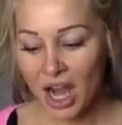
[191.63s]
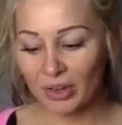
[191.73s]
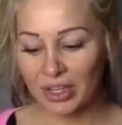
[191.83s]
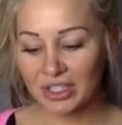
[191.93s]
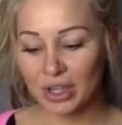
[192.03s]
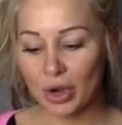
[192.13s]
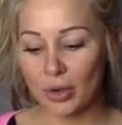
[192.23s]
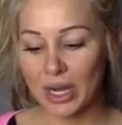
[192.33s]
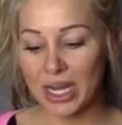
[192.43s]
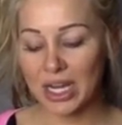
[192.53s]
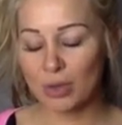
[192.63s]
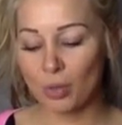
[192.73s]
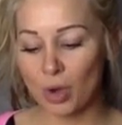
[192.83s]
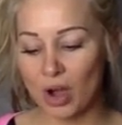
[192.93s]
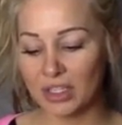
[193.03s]
Alright, so in
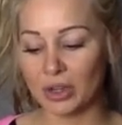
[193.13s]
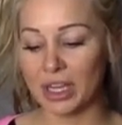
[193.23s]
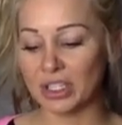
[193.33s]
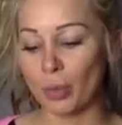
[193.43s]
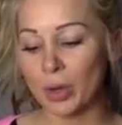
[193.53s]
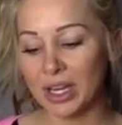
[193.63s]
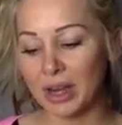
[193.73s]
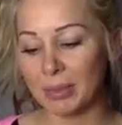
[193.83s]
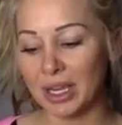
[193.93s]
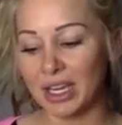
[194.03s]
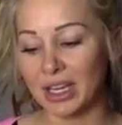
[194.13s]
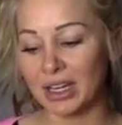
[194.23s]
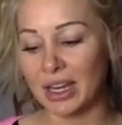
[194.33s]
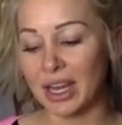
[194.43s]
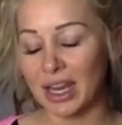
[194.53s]
walks, okay, so we come in
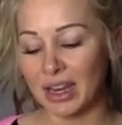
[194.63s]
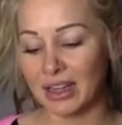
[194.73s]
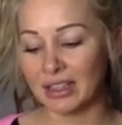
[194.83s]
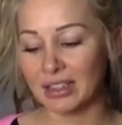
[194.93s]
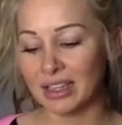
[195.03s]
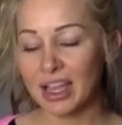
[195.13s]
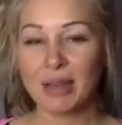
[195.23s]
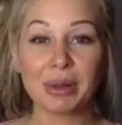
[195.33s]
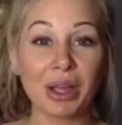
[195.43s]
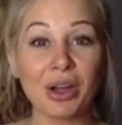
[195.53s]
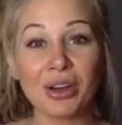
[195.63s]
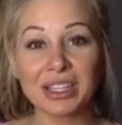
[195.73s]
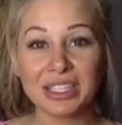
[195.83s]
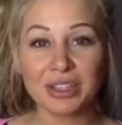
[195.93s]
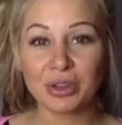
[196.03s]
and I'm like, oh, I
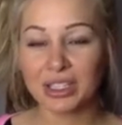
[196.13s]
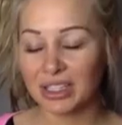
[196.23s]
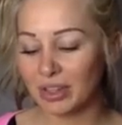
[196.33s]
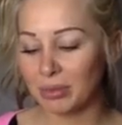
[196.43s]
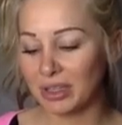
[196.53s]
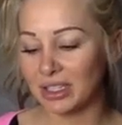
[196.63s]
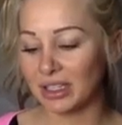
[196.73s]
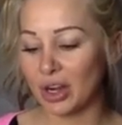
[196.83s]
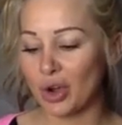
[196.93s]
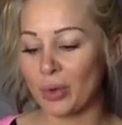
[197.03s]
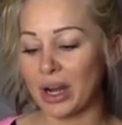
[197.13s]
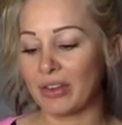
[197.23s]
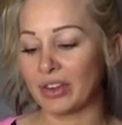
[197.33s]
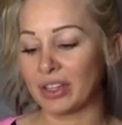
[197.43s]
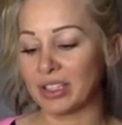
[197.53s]
seen you on TV, Benzino,
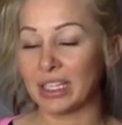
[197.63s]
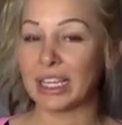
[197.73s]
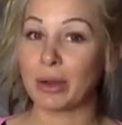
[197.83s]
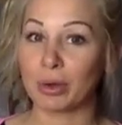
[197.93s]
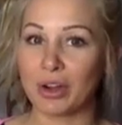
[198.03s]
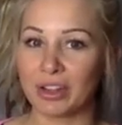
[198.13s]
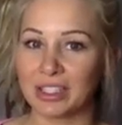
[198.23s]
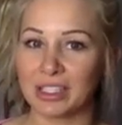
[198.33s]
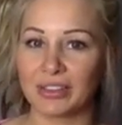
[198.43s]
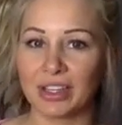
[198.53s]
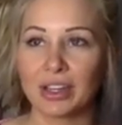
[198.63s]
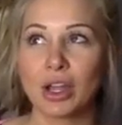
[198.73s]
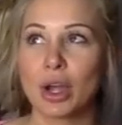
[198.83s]
whatever. It's like, yeah, we're all on TV.